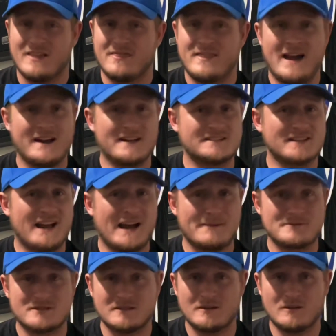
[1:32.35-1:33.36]
That is
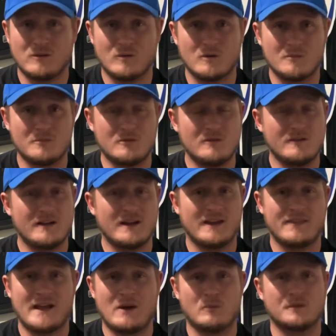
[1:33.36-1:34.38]
absolutely horrible,
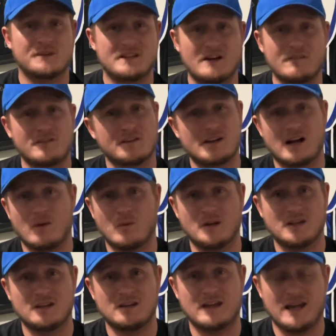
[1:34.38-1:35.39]
and that will definitely not
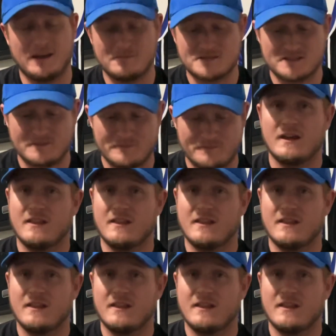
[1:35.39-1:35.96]
win you games.